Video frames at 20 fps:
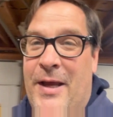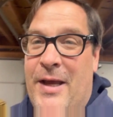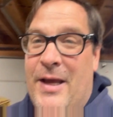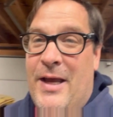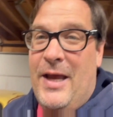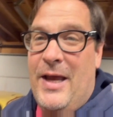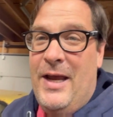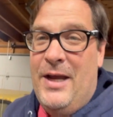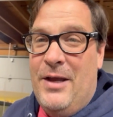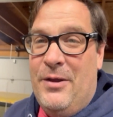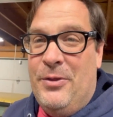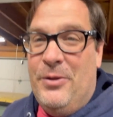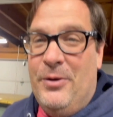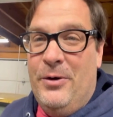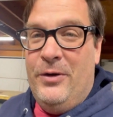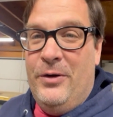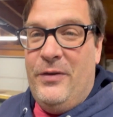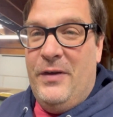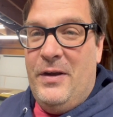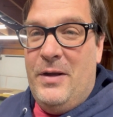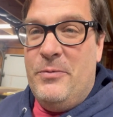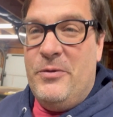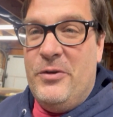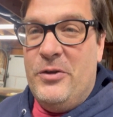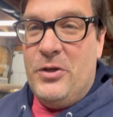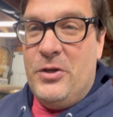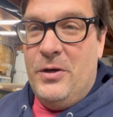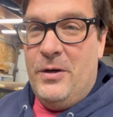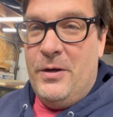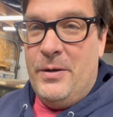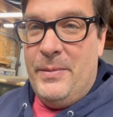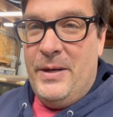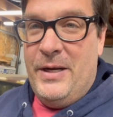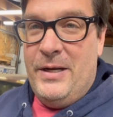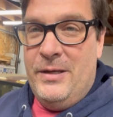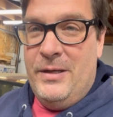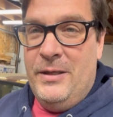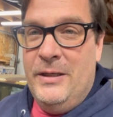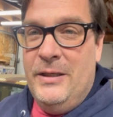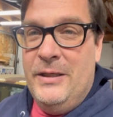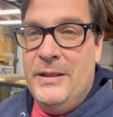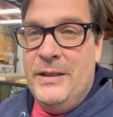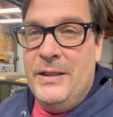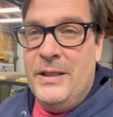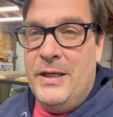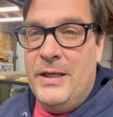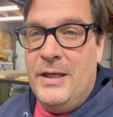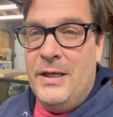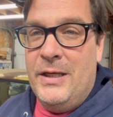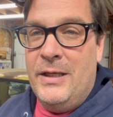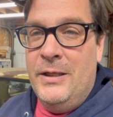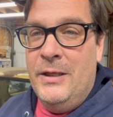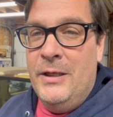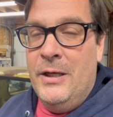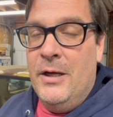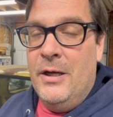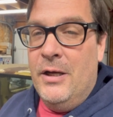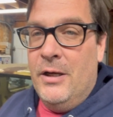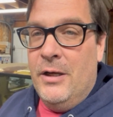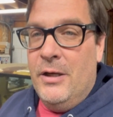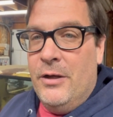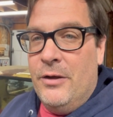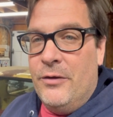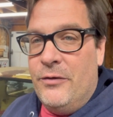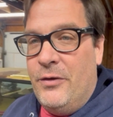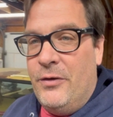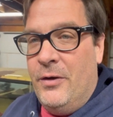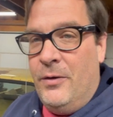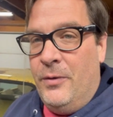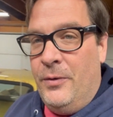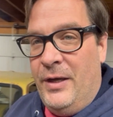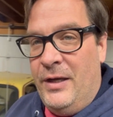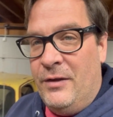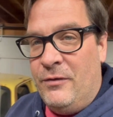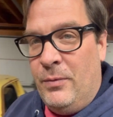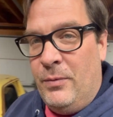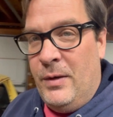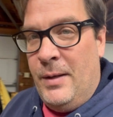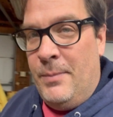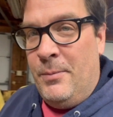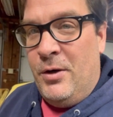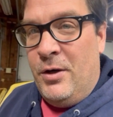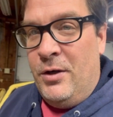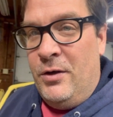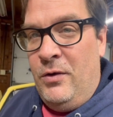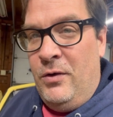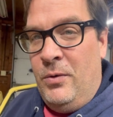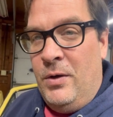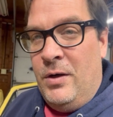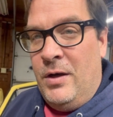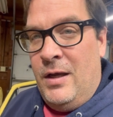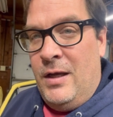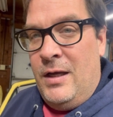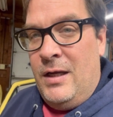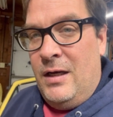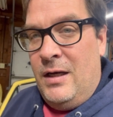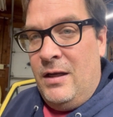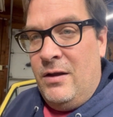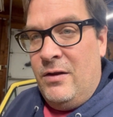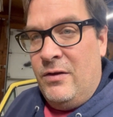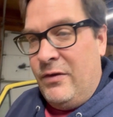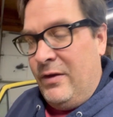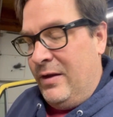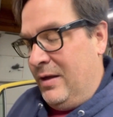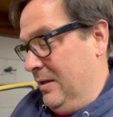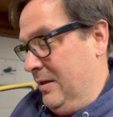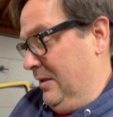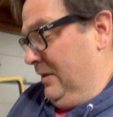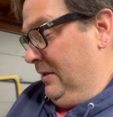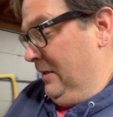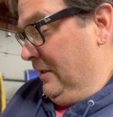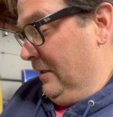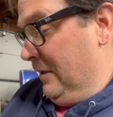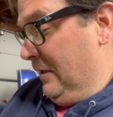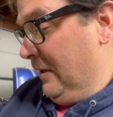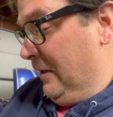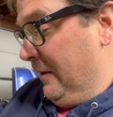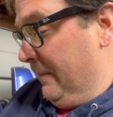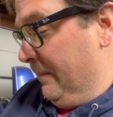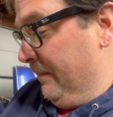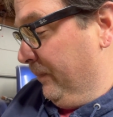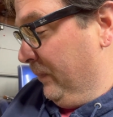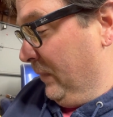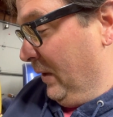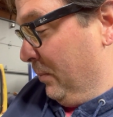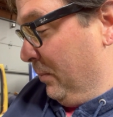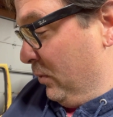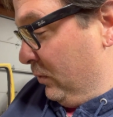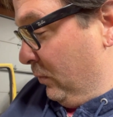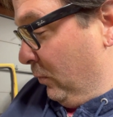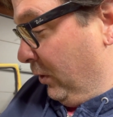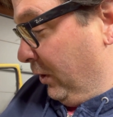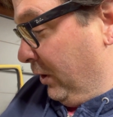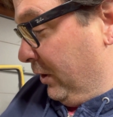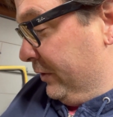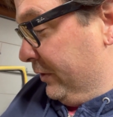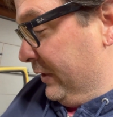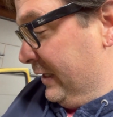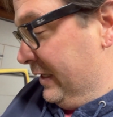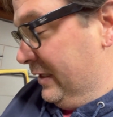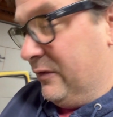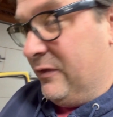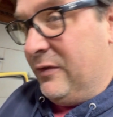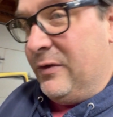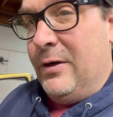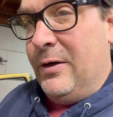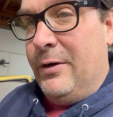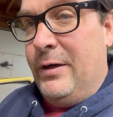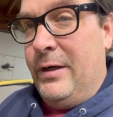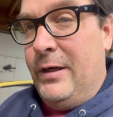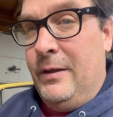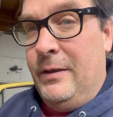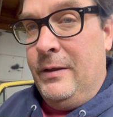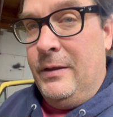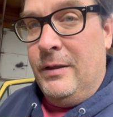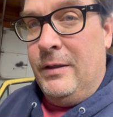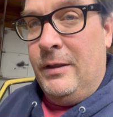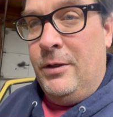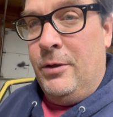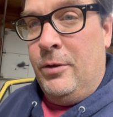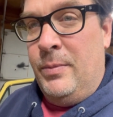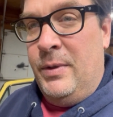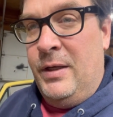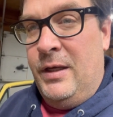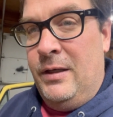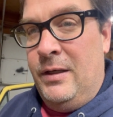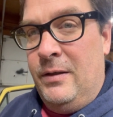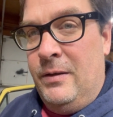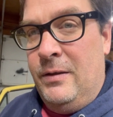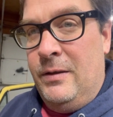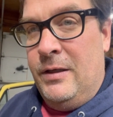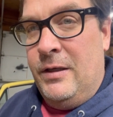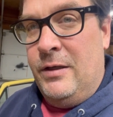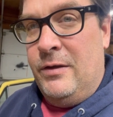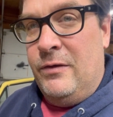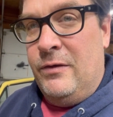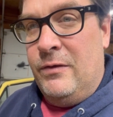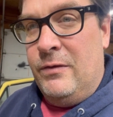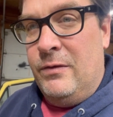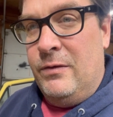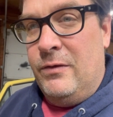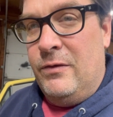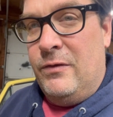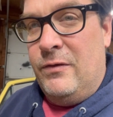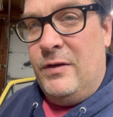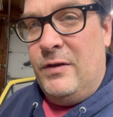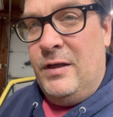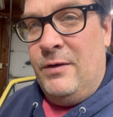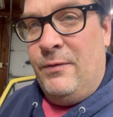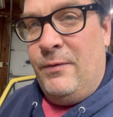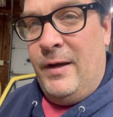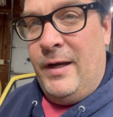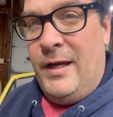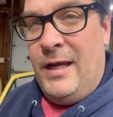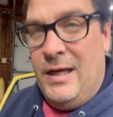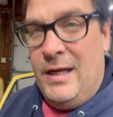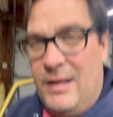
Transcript: Hey, third time's the charm, man. So that's what I'm going to do tonight is I'm going to work on that steering a little bit and see if I can't